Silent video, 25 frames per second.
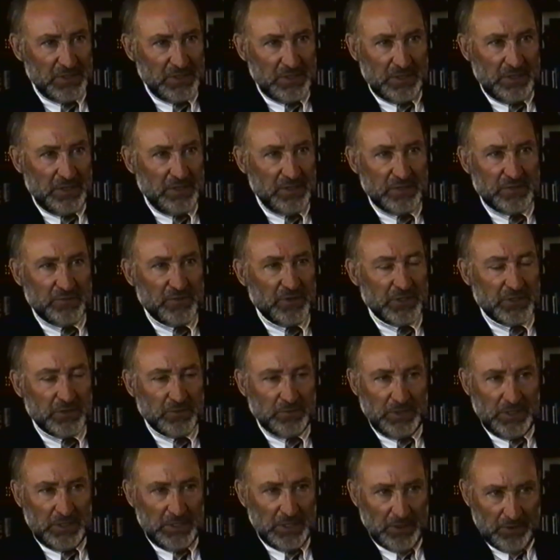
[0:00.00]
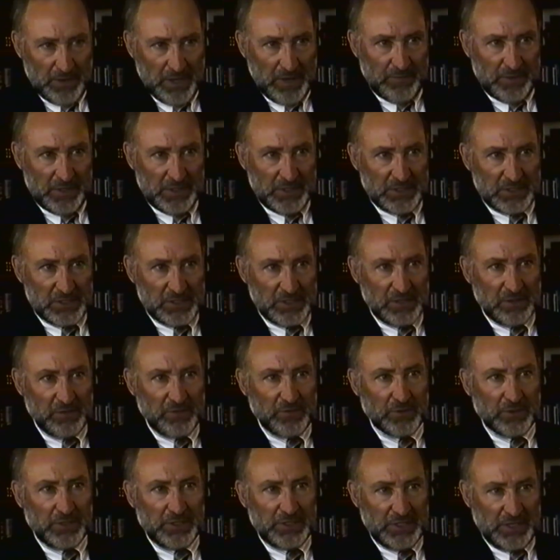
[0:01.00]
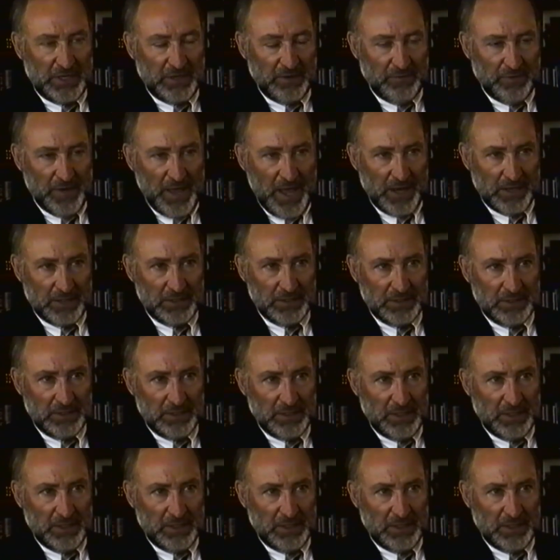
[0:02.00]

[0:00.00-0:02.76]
there is virtually no evidence for a jet effect.